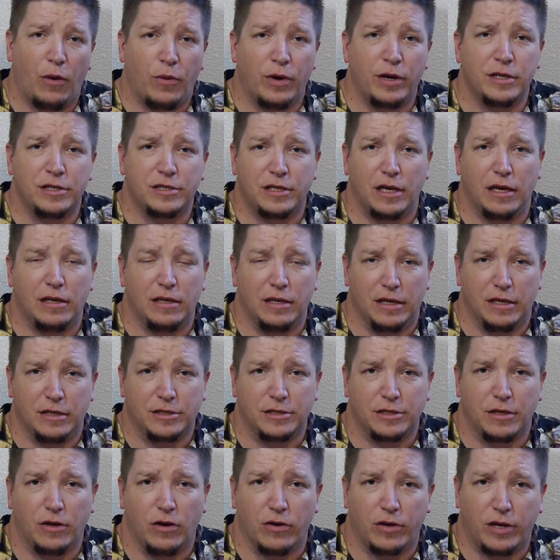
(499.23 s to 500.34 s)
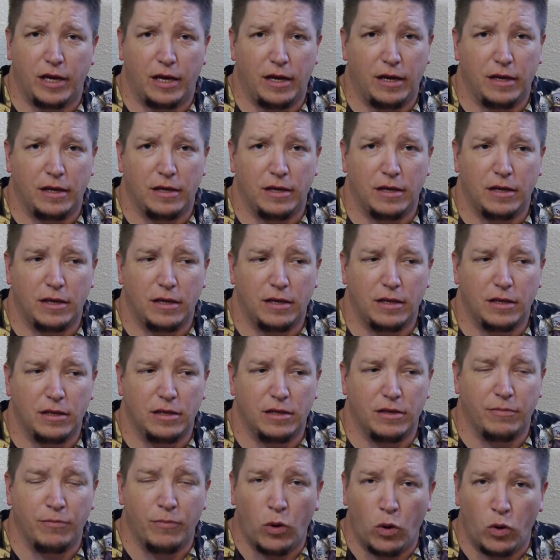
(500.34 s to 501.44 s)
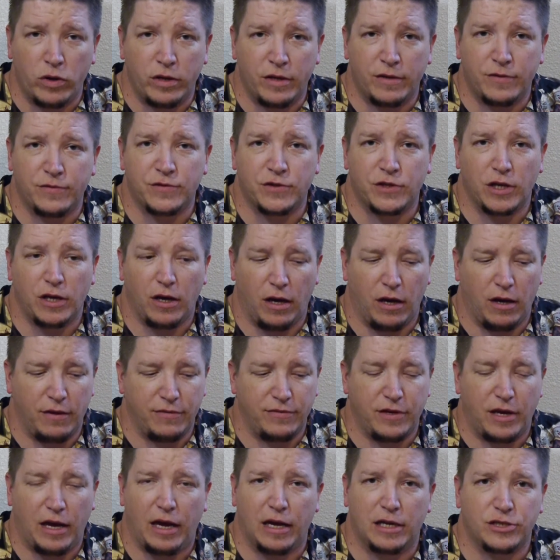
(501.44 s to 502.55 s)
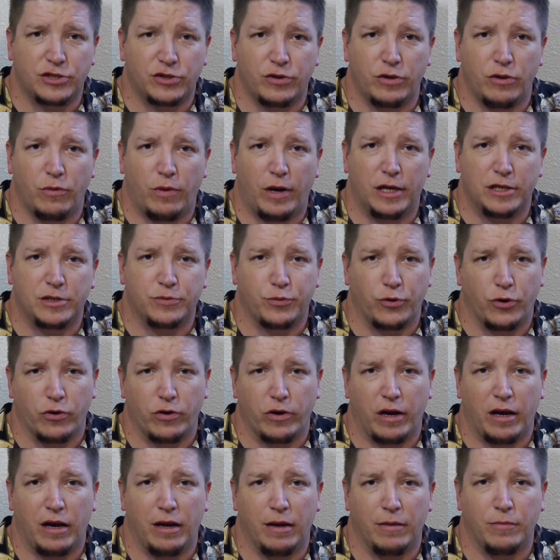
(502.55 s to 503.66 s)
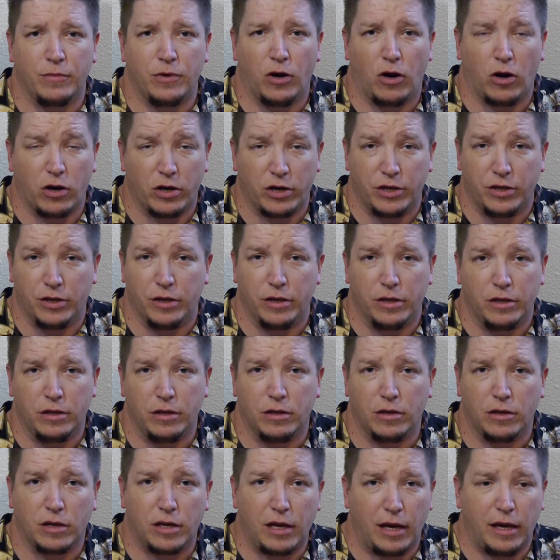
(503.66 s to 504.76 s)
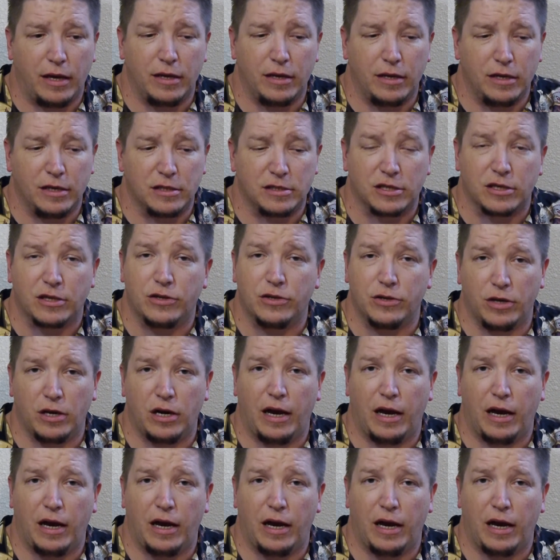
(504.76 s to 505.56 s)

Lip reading: want to say this, okay? The motives of the X3Watch program are good. Okay, it's a good